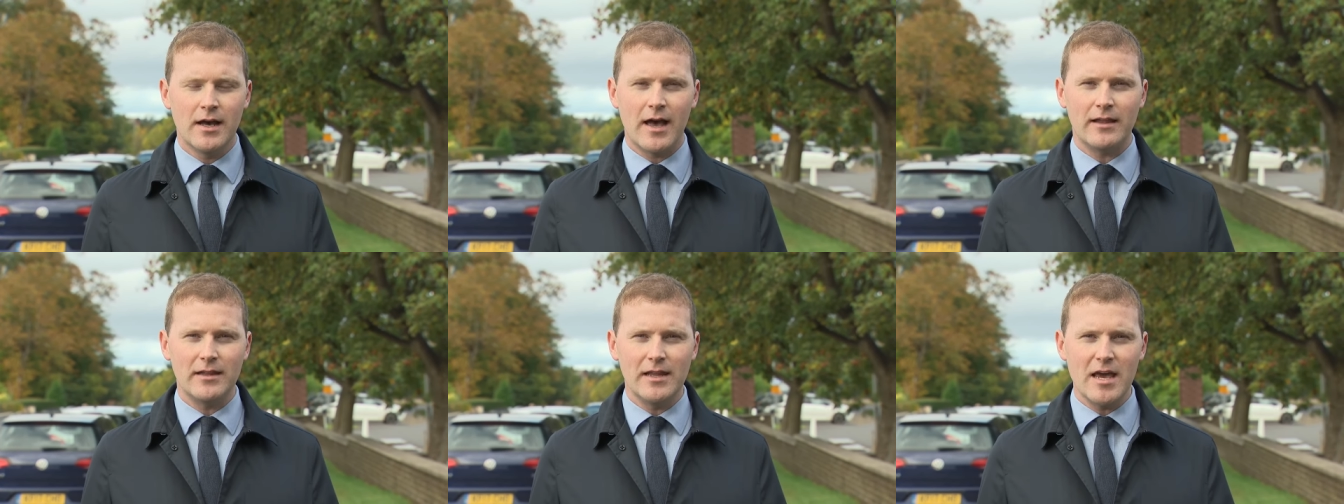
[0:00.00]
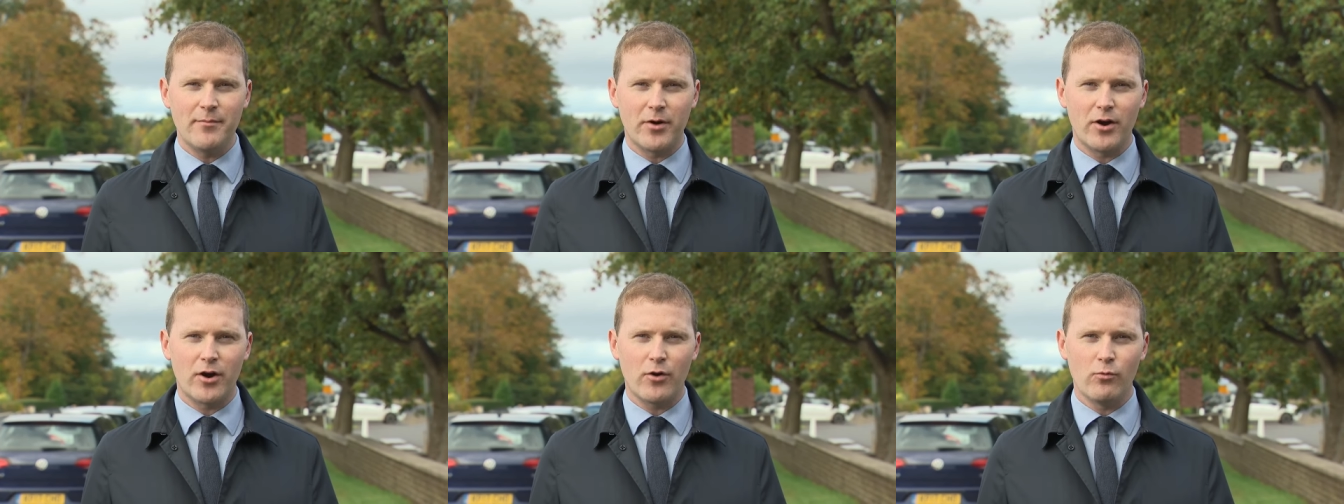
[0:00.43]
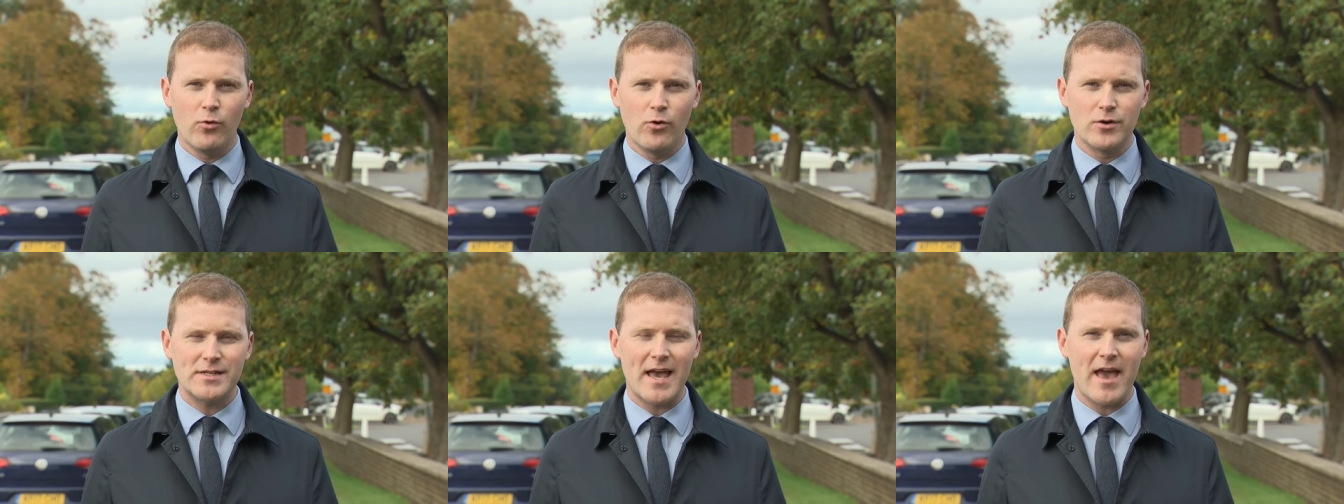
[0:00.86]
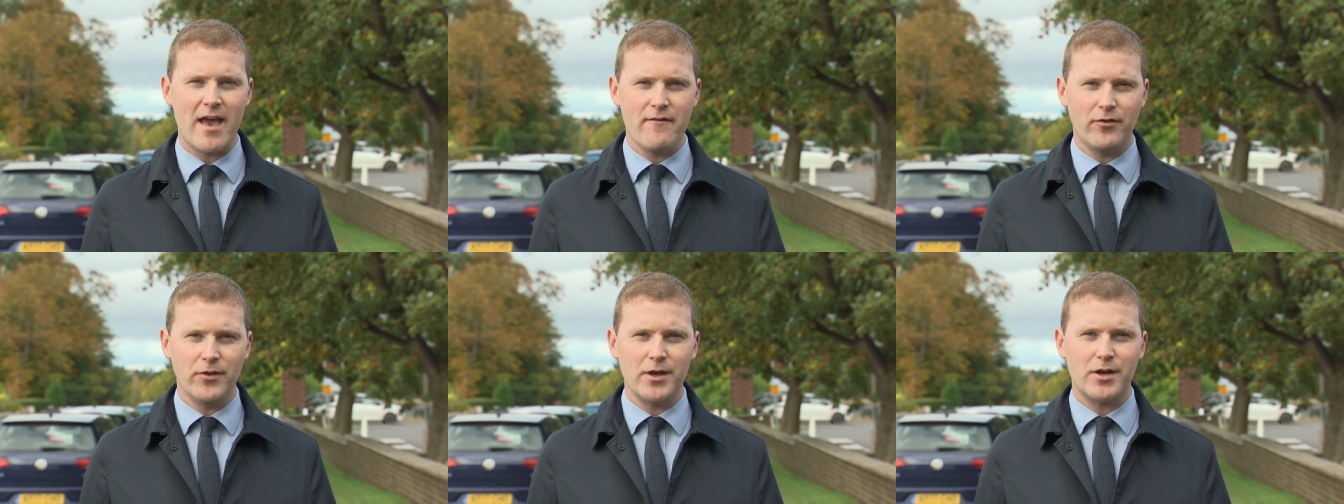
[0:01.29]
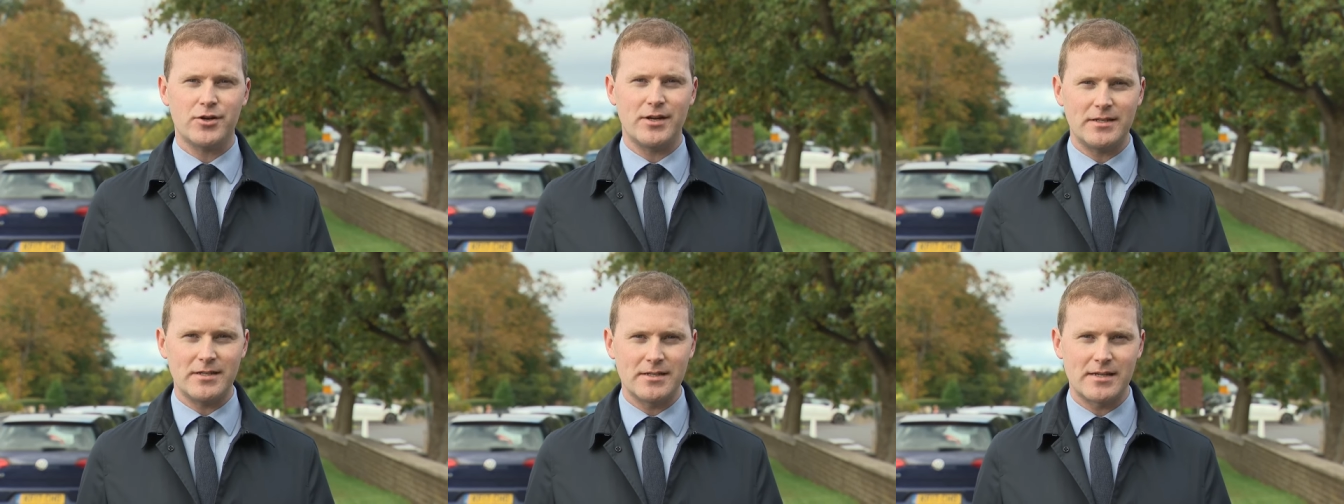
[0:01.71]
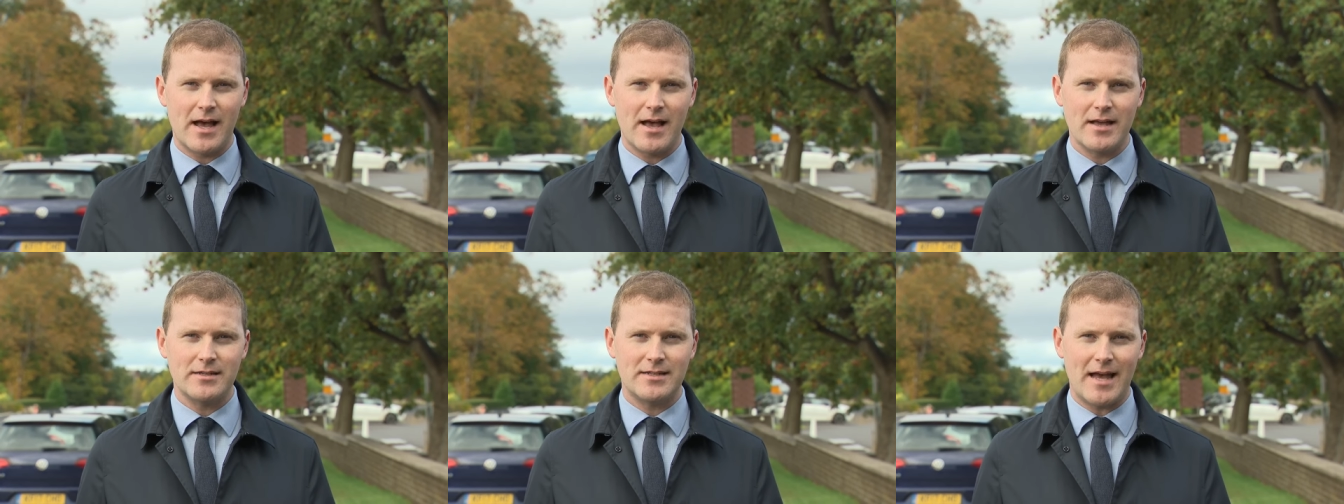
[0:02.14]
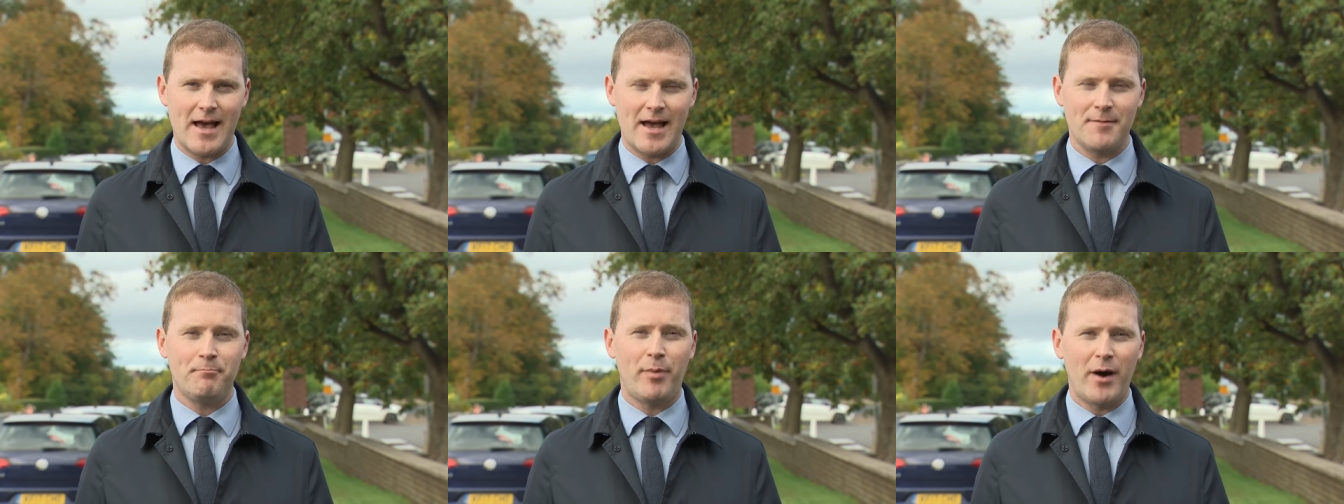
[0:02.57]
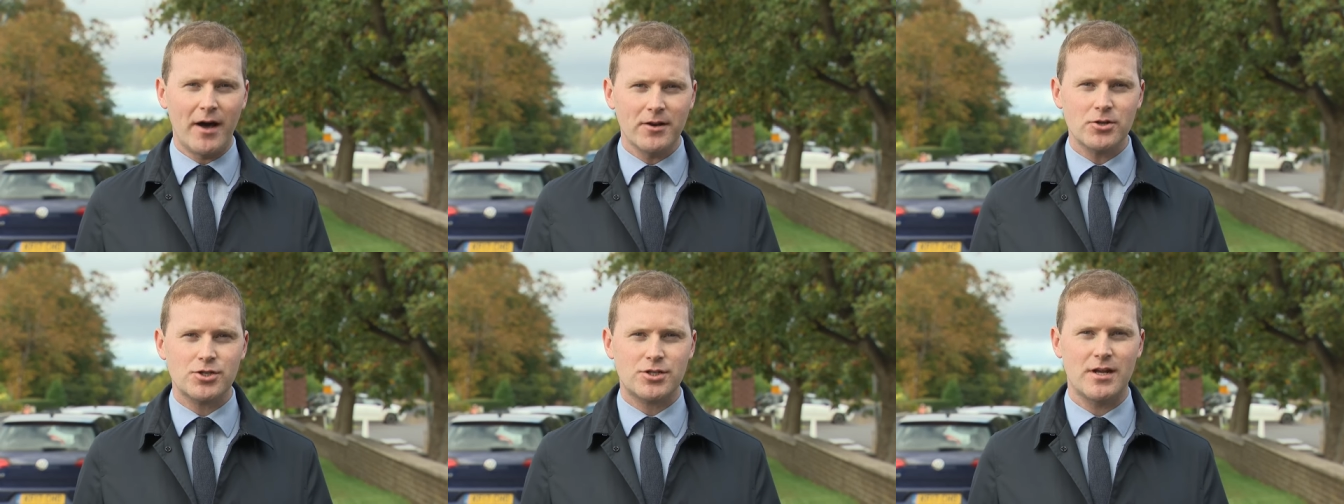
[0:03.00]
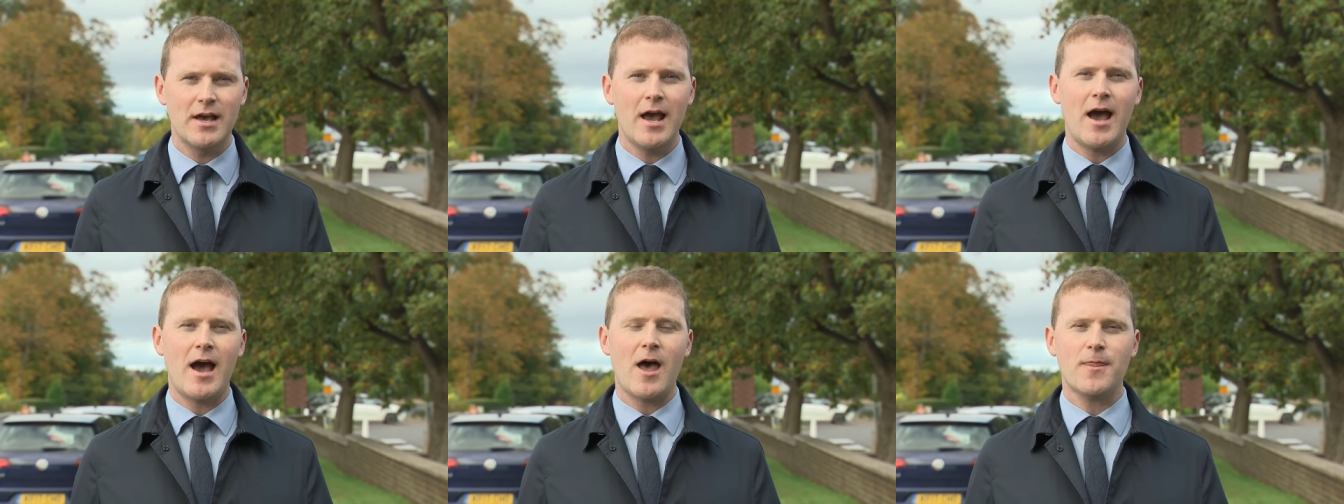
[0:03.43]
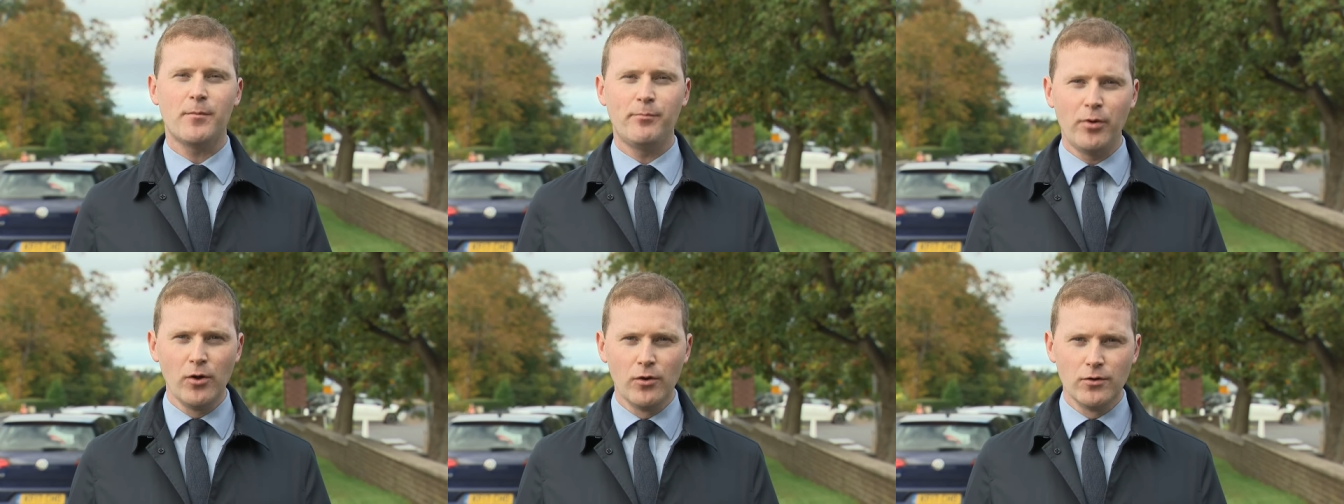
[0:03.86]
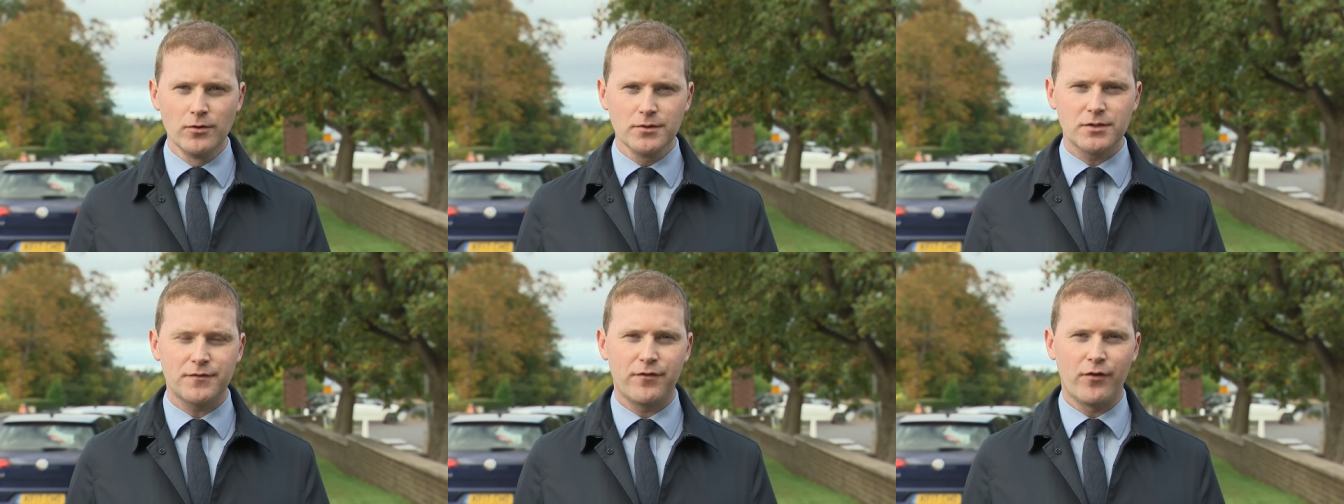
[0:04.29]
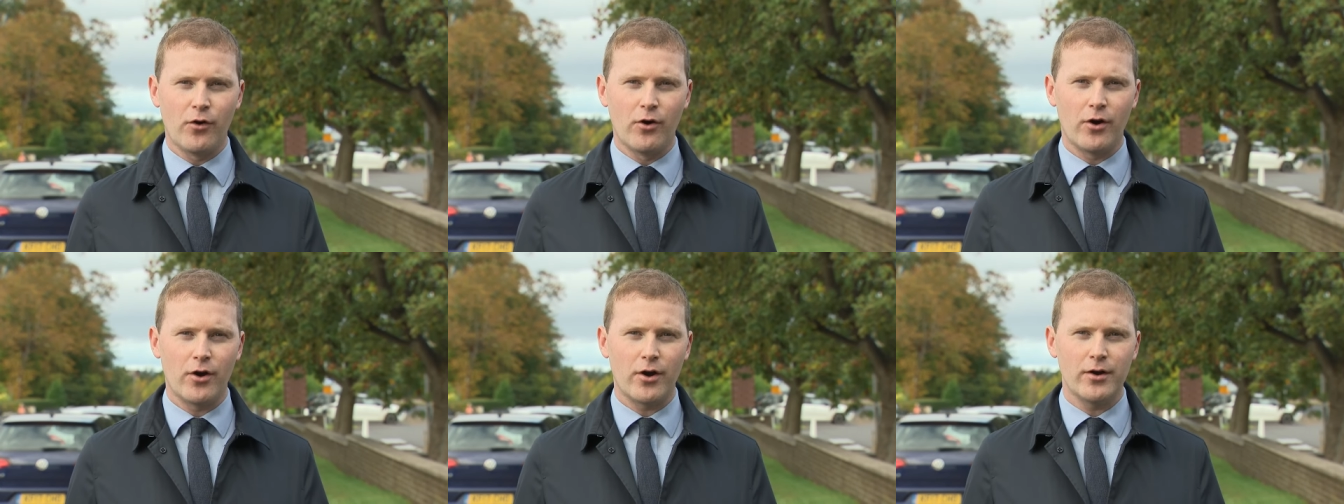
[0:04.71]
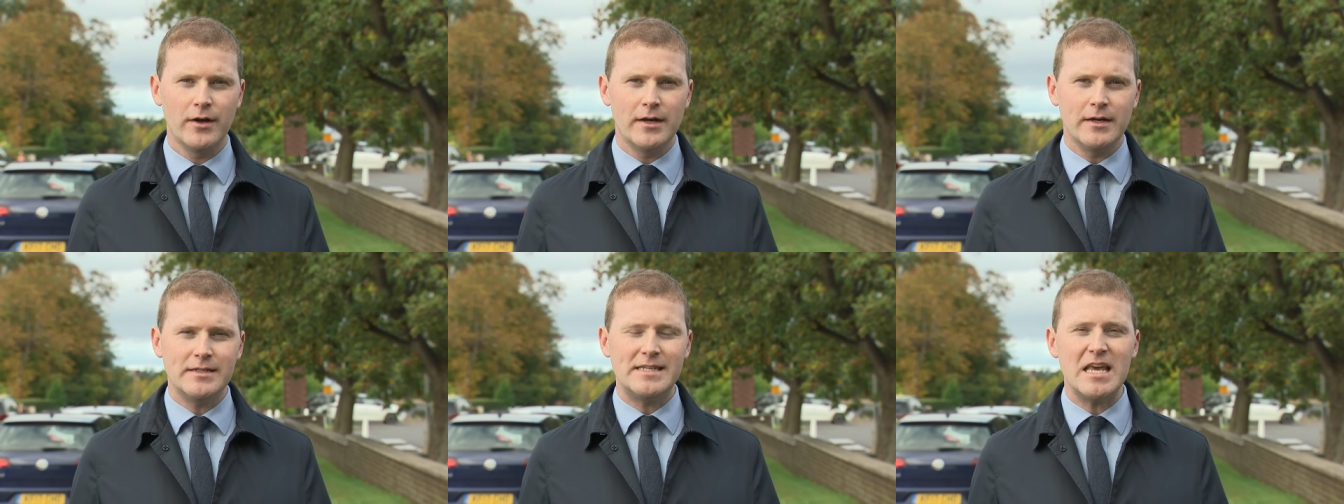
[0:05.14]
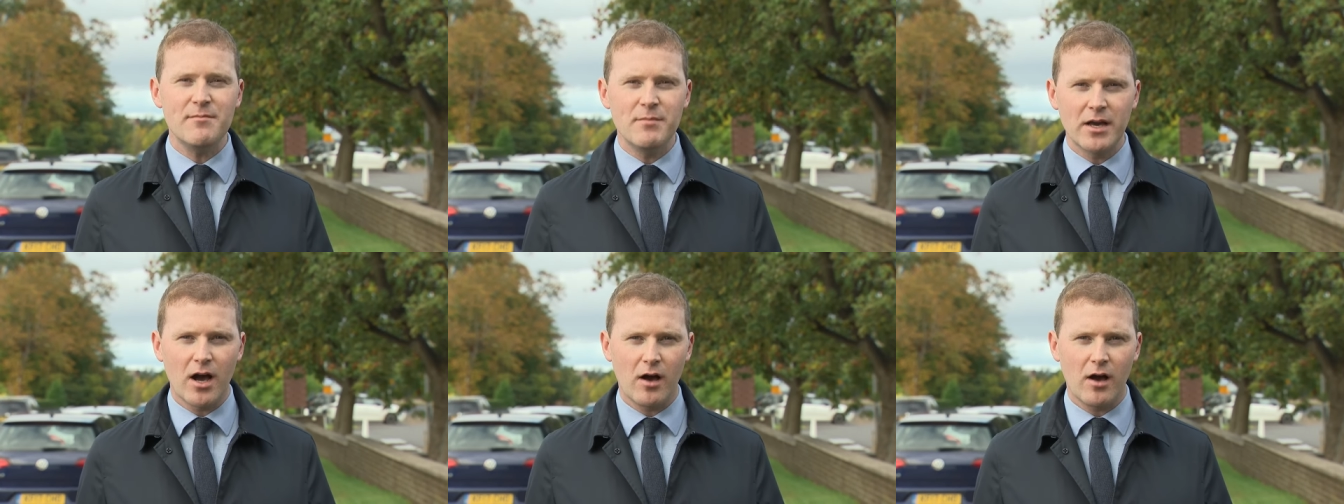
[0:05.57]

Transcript: Uh, Labour was heavily criticised and punished at the polls for teaming